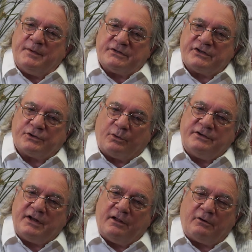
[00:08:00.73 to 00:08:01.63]
as a
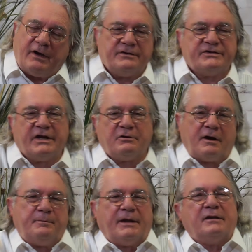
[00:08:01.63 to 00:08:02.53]
storyteller and singer,
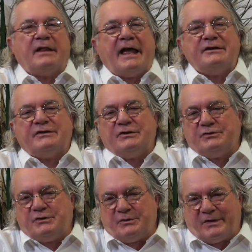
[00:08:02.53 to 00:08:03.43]
I'd be glad to
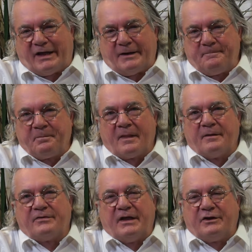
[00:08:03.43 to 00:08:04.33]
do that.
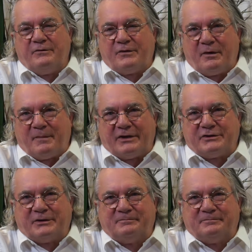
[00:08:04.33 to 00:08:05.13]
Thank you very much.